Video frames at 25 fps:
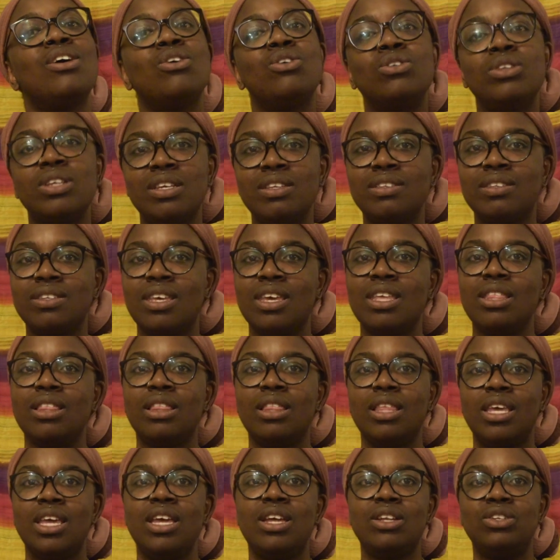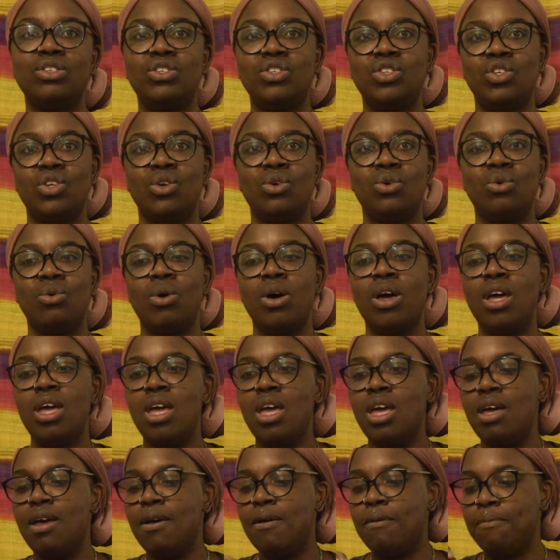illness can lead to
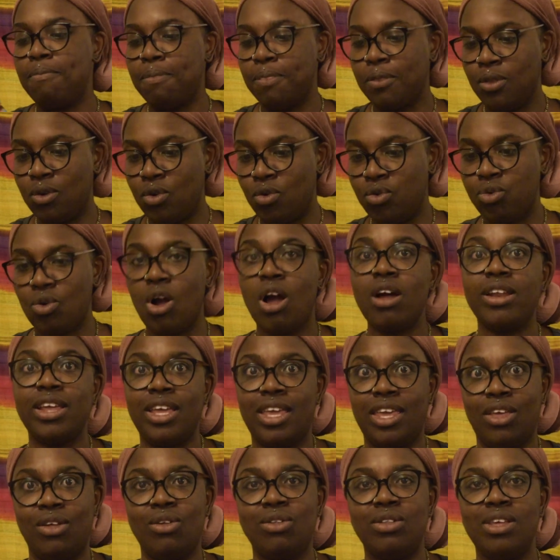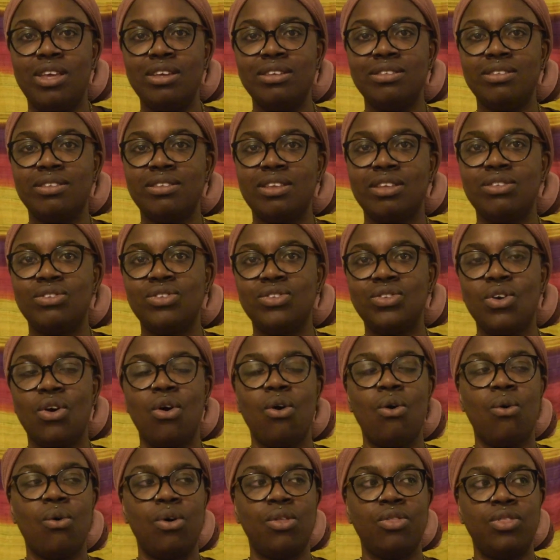chronic illness. And
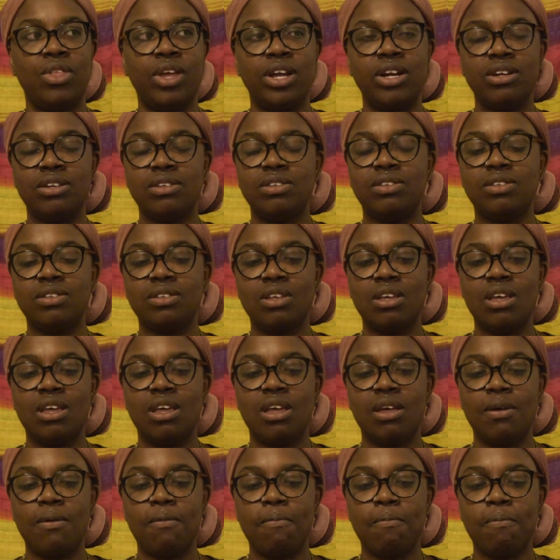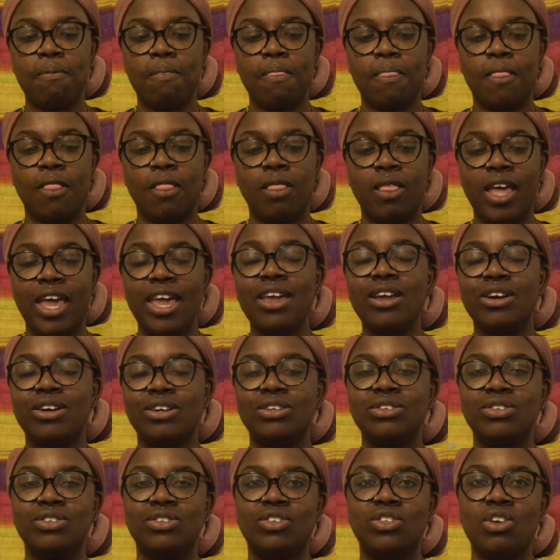so there's
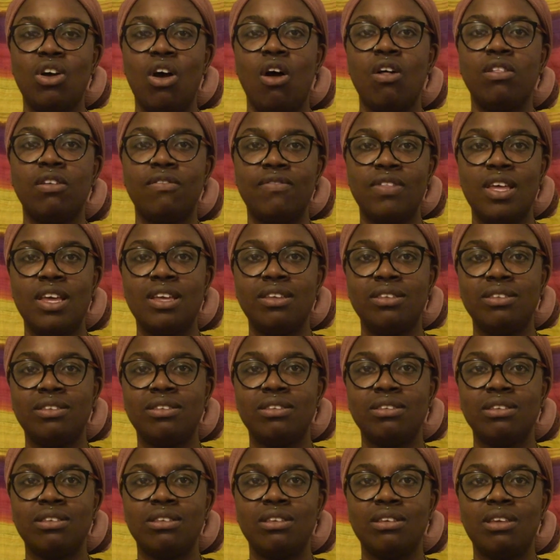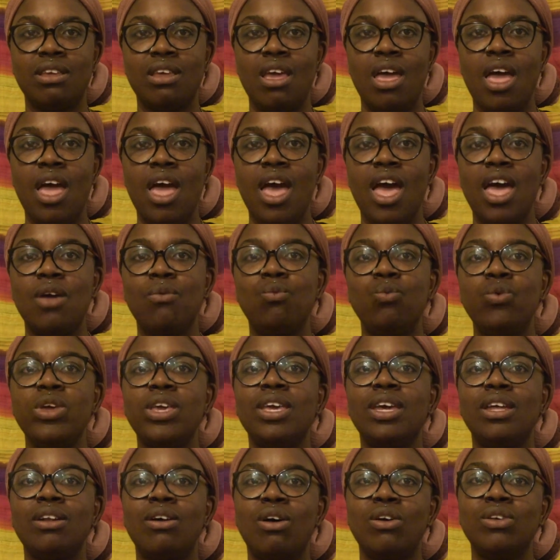layers to all of this, and we
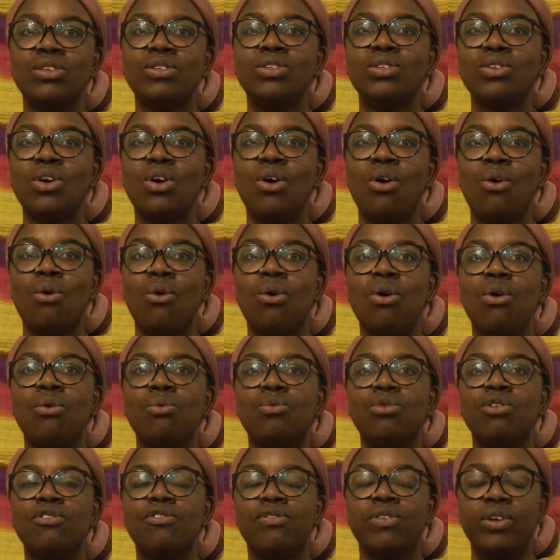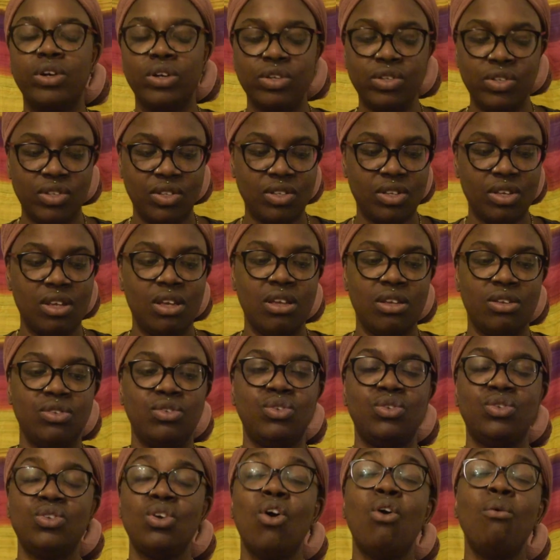can also reverse
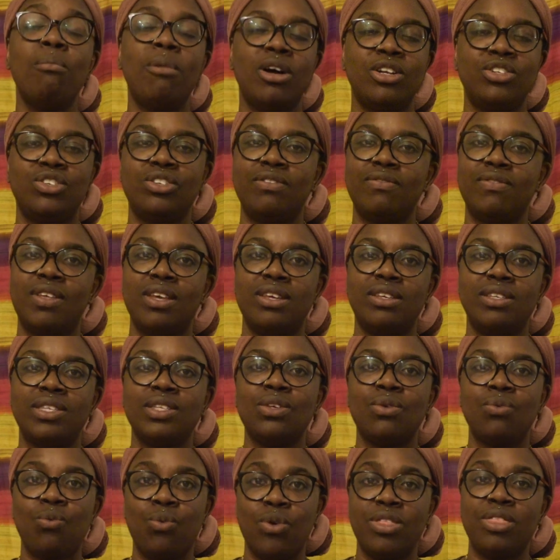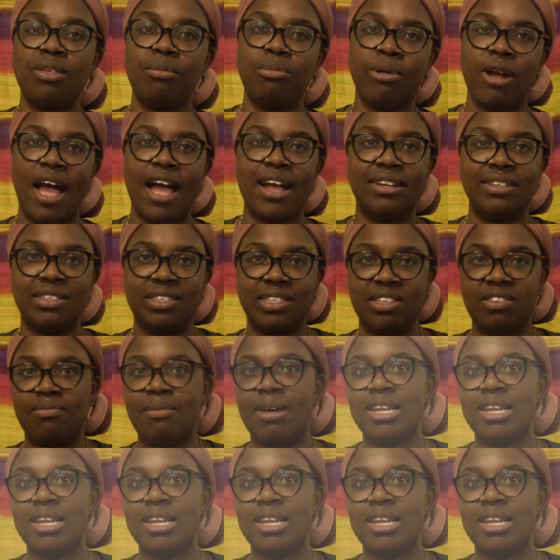so much of this with the practice of